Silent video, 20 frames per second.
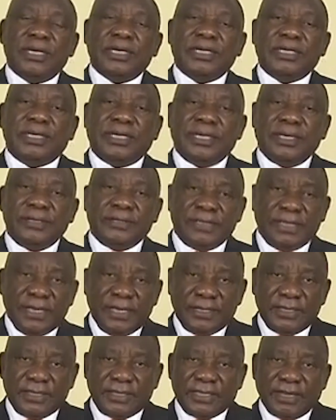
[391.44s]

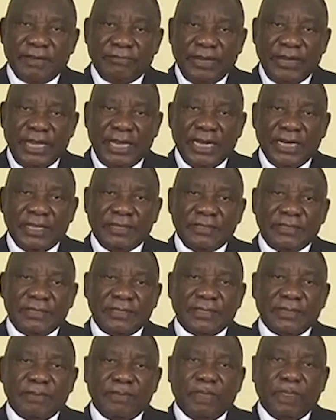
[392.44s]
disease
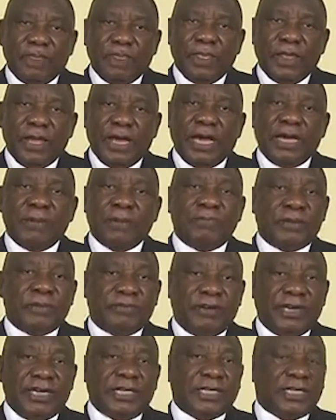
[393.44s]
surveillance and
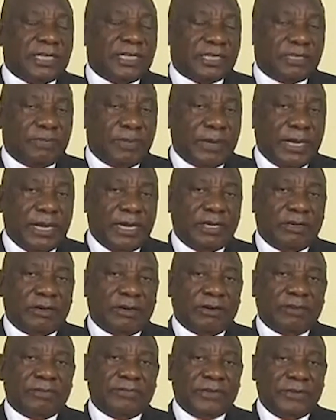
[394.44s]
prevent the spread
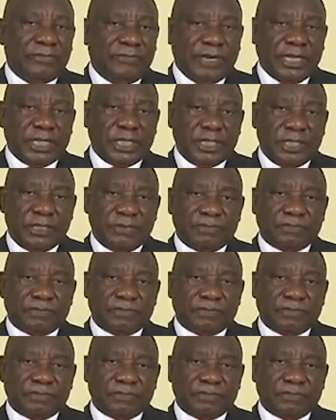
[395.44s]
of infection.